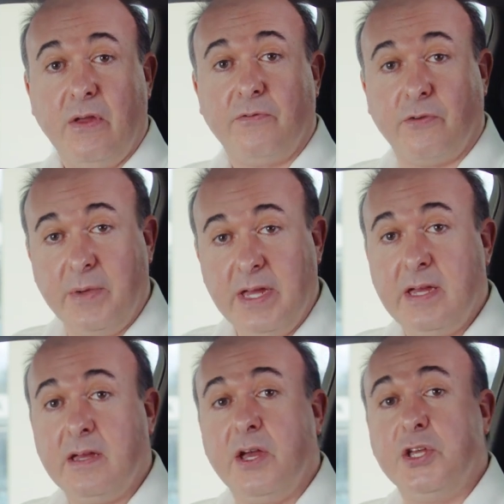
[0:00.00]
From
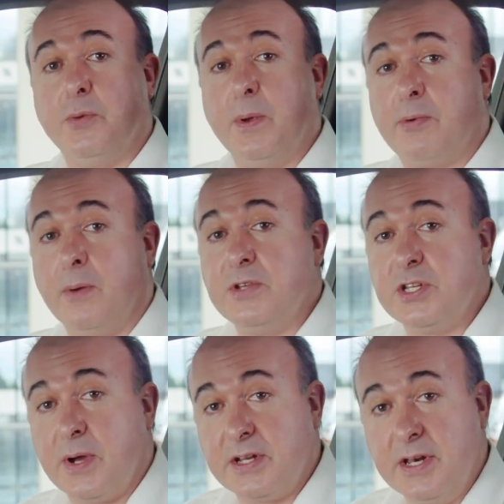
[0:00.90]
here, you'll be prompted
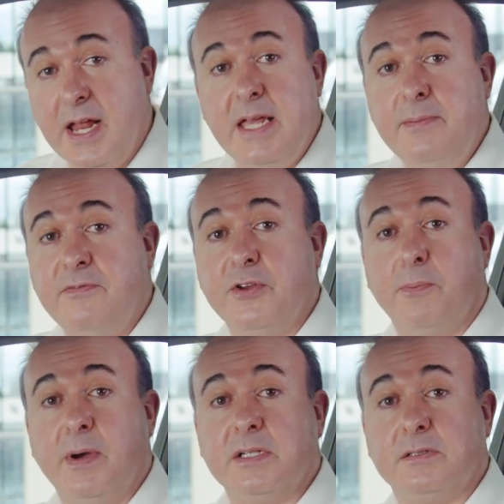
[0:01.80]
to add a name for your
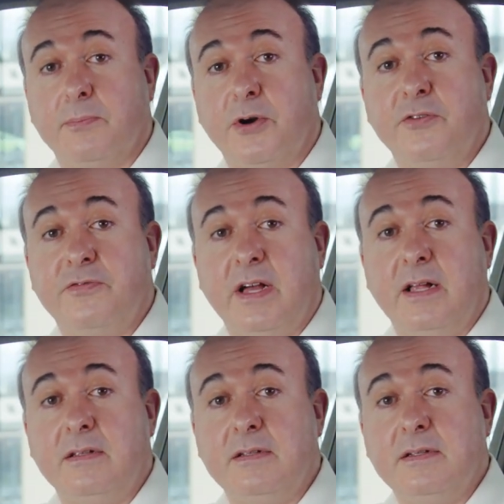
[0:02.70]
personal profile,